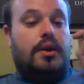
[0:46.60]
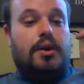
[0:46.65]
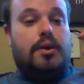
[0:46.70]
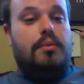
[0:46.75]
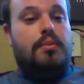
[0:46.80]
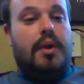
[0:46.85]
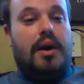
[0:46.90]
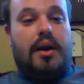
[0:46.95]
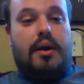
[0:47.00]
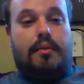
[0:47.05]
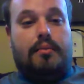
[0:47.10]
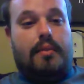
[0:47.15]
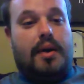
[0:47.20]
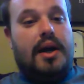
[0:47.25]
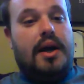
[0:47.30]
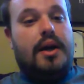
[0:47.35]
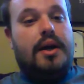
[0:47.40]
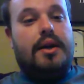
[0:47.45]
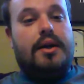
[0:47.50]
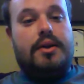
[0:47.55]
you better
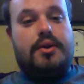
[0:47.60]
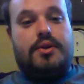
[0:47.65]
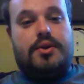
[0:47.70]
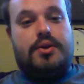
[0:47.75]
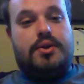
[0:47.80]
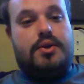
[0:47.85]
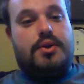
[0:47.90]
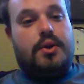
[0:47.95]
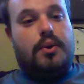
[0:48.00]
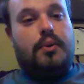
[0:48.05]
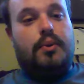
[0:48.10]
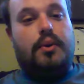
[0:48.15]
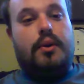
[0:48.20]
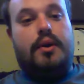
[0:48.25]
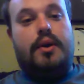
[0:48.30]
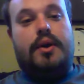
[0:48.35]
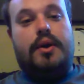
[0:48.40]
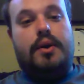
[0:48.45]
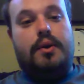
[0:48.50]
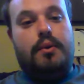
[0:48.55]
make
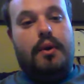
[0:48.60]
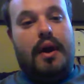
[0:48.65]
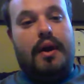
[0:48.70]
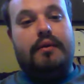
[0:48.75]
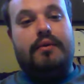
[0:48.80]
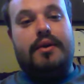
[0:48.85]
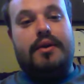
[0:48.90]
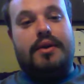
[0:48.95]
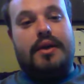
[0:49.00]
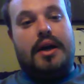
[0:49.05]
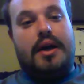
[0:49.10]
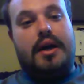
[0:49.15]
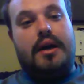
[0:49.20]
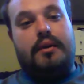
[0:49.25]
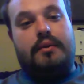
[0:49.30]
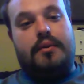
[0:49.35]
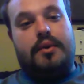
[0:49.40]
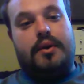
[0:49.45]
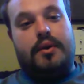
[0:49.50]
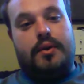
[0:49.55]
sure you have the
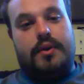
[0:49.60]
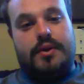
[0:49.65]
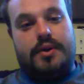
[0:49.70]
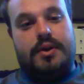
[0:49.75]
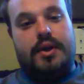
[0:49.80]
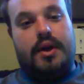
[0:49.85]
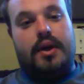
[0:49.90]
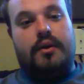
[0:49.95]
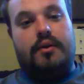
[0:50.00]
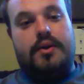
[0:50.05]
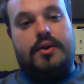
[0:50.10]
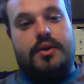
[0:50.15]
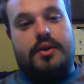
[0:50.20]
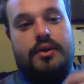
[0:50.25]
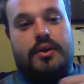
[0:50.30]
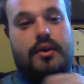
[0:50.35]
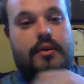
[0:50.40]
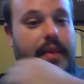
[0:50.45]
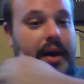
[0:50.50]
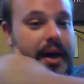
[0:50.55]
time to install this
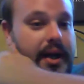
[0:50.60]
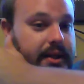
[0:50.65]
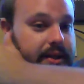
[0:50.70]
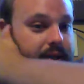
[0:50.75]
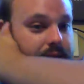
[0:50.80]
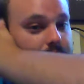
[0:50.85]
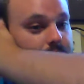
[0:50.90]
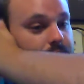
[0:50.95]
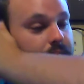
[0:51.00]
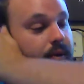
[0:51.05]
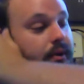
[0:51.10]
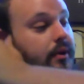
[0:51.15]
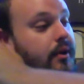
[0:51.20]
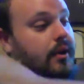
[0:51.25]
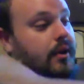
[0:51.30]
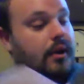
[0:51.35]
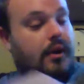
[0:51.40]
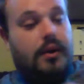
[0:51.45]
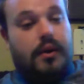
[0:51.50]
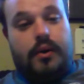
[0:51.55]
on your bicycle,
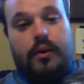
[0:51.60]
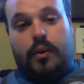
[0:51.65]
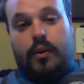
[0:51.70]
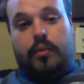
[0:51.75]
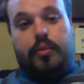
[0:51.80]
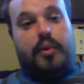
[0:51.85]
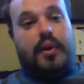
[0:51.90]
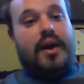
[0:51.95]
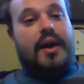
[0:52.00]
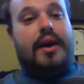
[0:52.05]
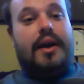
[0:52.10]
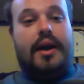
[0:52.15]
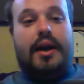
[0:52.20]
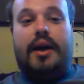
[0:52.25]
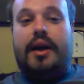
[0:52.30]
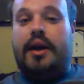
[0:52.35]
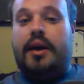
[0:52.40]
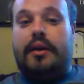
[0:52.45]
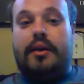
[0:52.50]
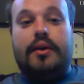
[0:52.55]
or plan
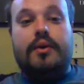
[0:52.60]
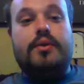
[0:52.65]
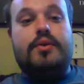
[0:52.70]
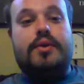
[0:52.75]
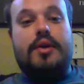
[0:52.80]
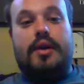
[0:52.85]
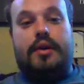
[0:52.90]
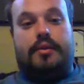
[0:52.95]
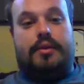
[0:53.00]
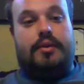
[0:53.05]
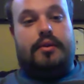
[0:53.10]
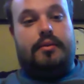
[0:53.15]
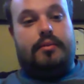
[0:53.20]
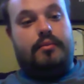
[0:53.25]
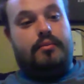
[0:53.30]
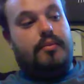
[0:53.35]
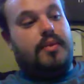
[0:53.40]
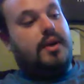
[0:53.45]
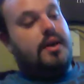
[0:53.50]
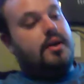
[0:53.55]
ahead, do something,
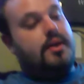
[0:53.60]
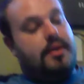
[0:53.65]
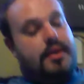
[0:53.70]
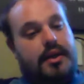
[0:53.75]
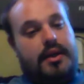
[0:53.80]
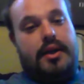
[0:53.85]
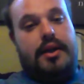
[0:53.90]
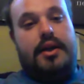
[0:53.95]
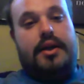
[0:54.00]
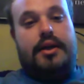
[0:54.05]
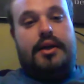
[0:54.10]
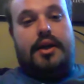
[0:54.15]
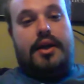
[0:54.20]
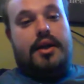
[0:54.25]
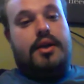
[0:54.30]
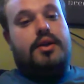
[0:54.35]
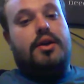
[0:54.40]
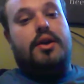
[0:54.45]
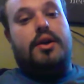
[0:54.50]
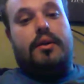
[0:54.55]
because
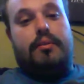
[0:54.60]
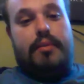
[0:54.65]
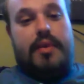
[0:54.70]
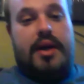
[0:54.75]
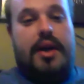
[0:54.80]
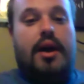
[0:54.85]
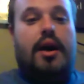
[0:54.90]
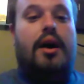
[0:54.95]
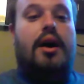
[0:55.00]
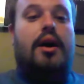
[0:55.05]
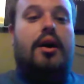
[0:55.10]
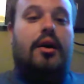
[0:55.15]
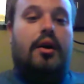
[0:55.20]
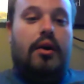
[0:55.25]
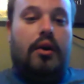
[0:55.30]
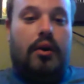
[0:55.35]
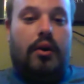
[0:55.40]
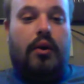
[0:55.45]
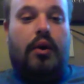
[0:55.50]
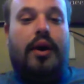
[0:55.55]
it took me
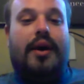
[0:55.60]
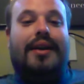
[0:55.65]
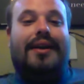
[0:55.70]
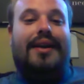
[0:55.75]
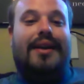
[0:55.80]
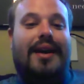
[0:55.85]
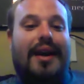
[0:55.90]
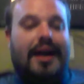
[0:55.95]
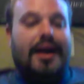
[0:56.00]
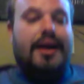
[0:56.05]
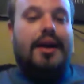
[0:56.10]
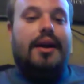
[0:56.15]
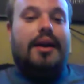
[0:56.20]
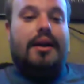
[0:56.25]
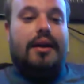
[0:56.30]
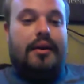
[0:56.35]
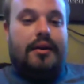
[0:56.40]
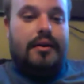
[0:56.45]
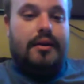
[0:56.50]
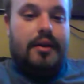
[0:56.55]
all
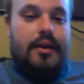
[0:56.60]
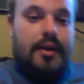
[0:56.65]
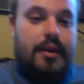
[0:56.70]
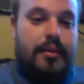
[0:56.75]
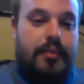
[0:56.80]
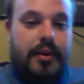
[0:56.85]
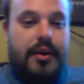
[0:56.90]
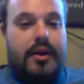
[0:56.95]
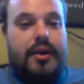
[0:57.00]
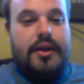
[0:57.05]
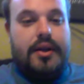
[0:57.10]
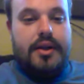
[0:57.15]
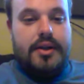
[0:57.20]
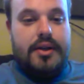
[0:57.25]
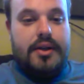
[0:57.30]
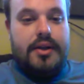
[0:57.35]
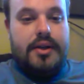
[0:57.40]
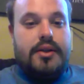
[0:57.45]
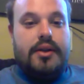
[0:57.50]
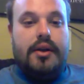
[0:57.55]
day to put
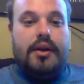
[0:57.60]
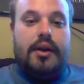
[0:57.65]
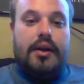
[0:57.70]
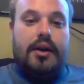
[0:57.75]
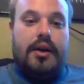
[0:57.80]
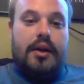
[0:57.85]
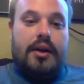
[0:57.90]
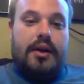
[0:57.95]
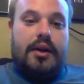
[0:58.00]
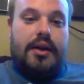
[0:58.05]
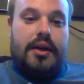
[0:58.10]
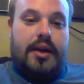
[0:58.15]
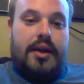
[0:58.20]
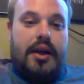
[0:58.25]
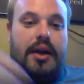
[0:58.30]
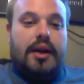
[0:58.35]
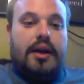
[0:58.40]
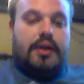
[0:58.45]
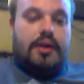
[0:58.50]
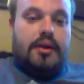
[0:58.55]
this
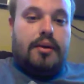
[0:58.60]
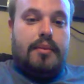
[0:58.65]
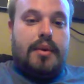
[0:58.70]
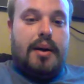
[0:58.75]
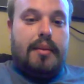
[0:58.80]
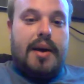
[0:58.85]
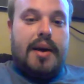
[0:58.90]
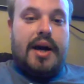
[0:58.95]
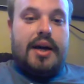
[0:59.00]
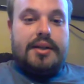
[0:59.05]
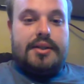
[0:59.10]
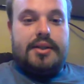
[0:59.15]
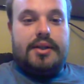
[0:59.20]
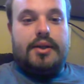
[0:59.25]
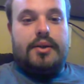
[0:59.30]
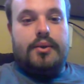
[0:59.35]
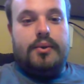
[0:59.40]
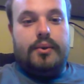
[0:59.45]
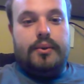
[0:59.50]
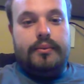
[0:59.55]
kit on my
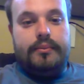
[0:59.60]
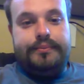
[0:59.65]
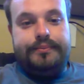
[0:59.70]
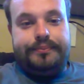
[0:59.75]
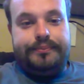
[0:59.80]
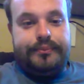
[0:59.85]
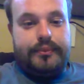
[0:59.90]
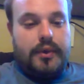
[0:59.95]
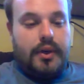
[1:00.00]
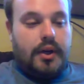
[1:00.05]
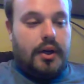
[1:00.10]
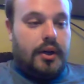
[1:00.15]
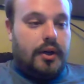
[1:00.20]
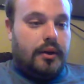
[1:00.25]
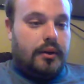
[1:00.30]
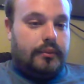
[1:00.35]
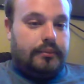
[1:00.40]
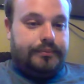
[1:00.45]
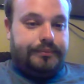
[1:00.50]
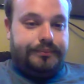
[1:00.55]
bicycle.
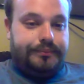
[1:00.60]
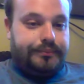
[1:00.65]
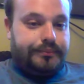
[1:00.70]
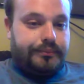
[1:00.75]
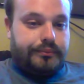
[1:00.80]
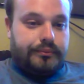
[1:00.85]
Um,